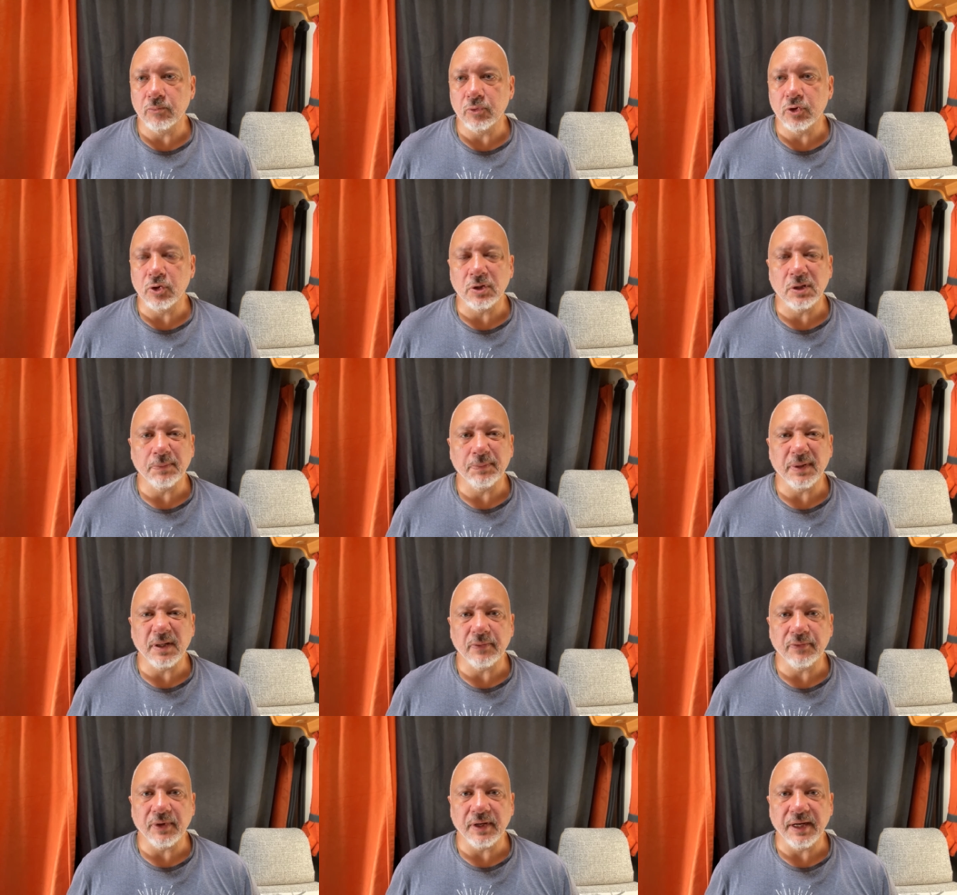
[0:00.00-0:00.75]
took a
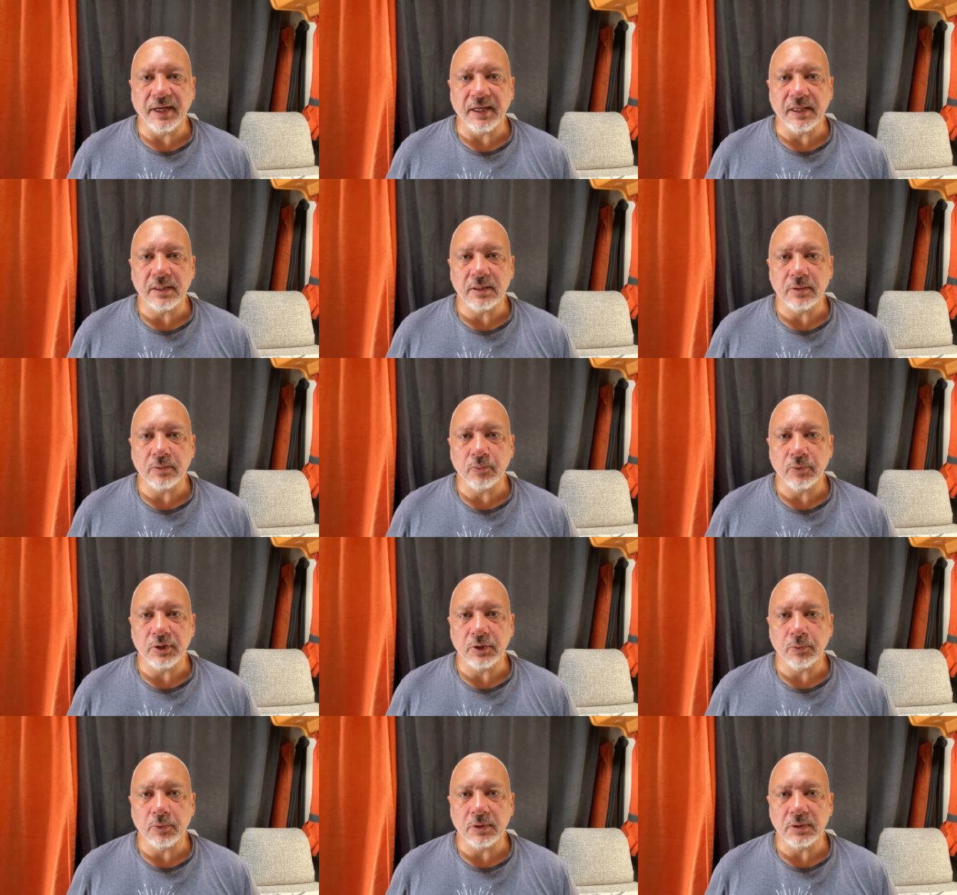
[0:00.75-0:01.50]
bit of a hit,
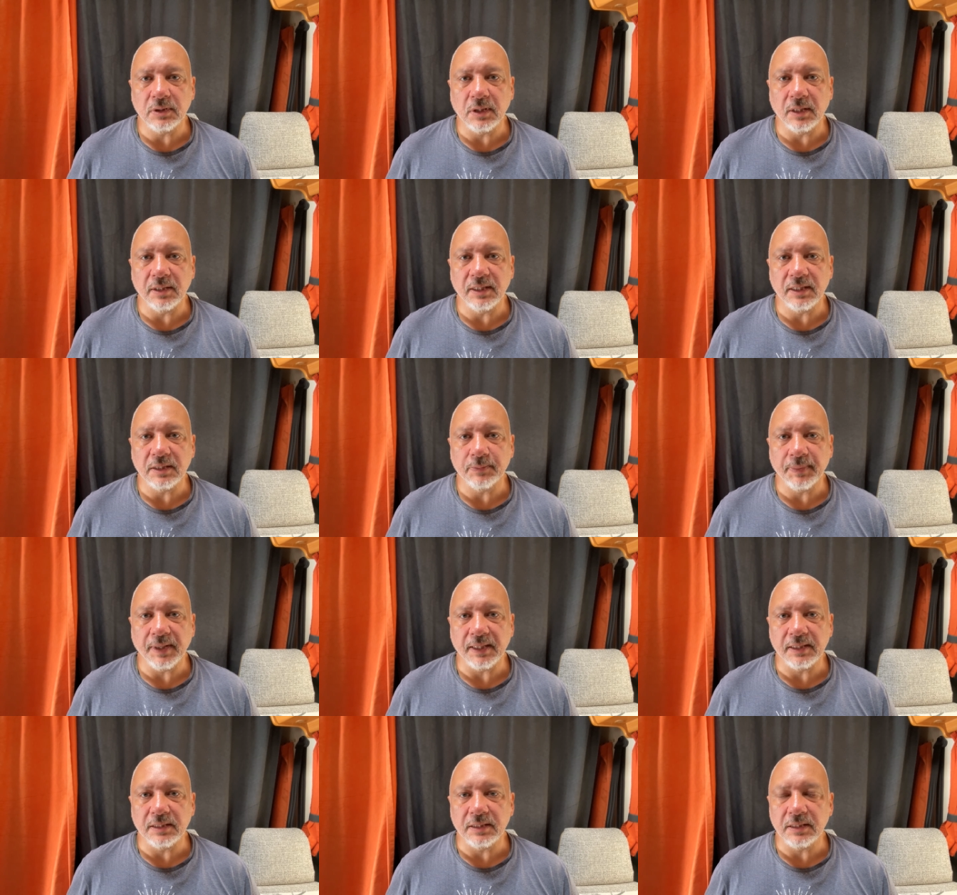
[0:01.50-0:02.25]
which was
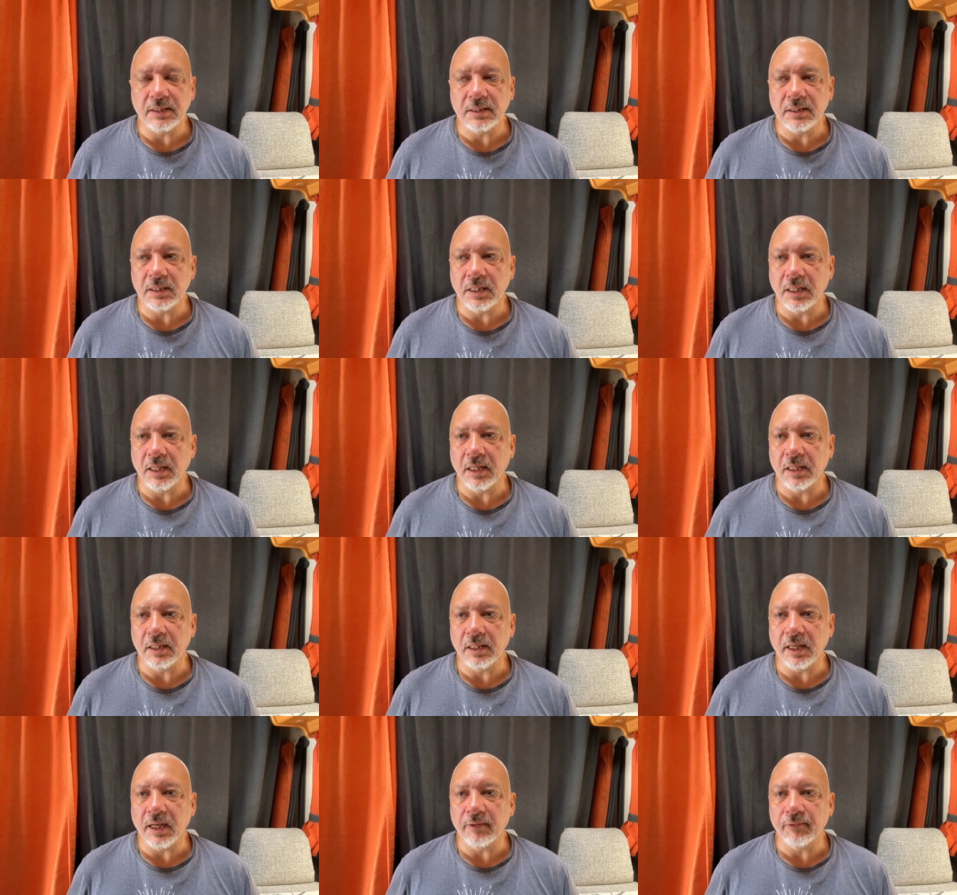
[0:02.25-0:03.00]
unexpected,
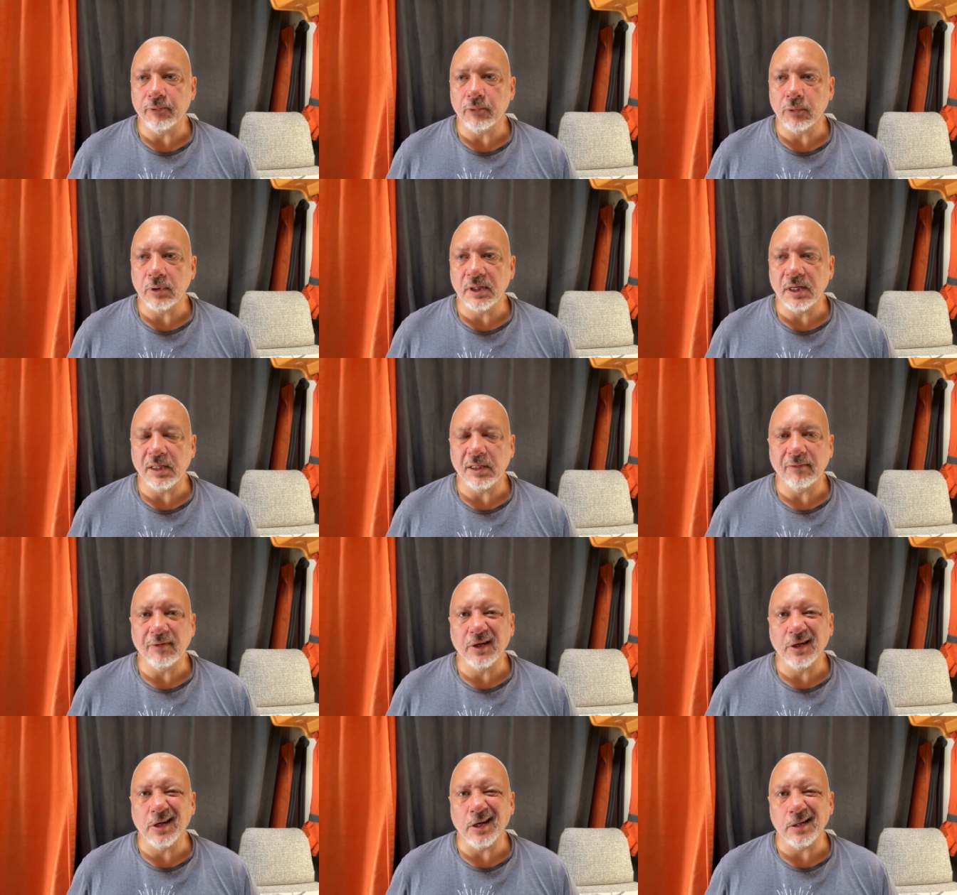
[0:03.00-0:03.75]
and therefore kind
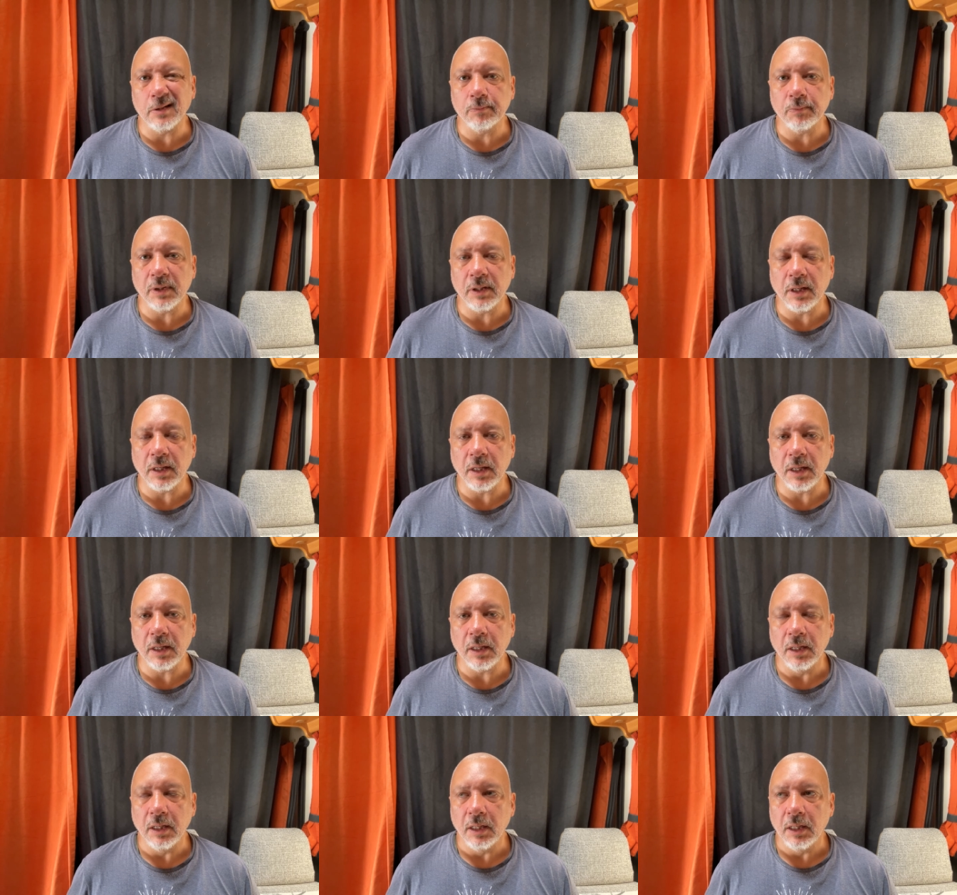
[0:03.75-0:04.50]
of cut
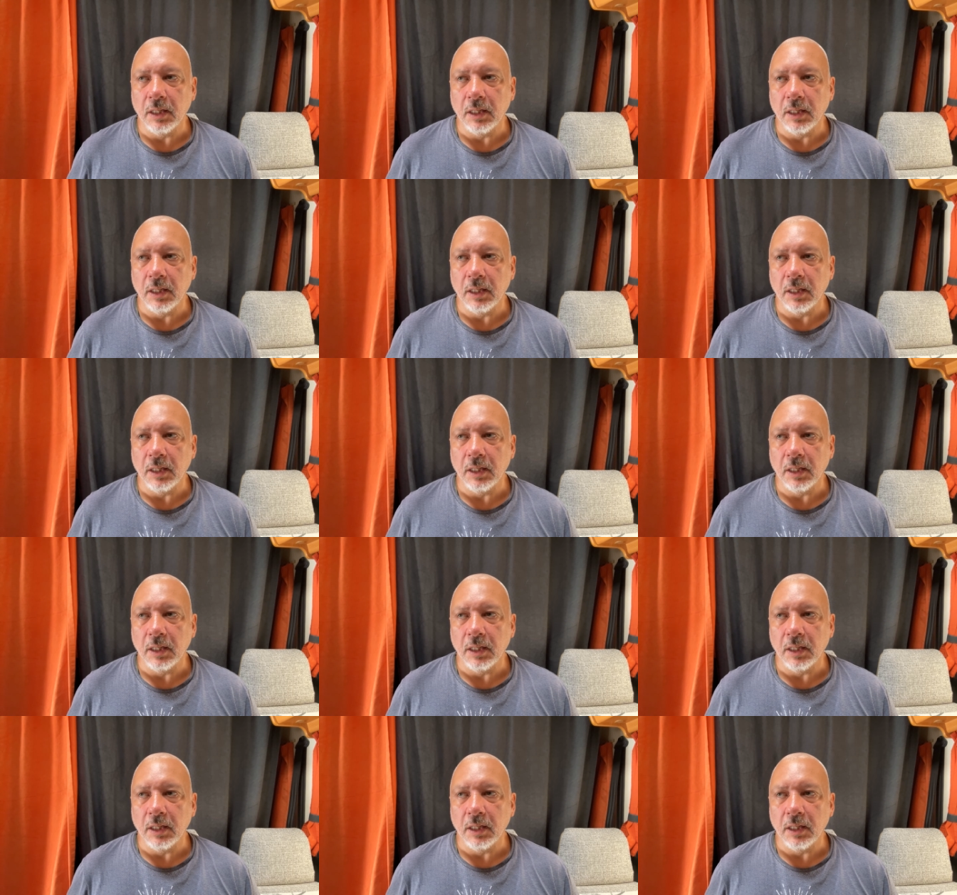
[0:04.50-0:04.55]
my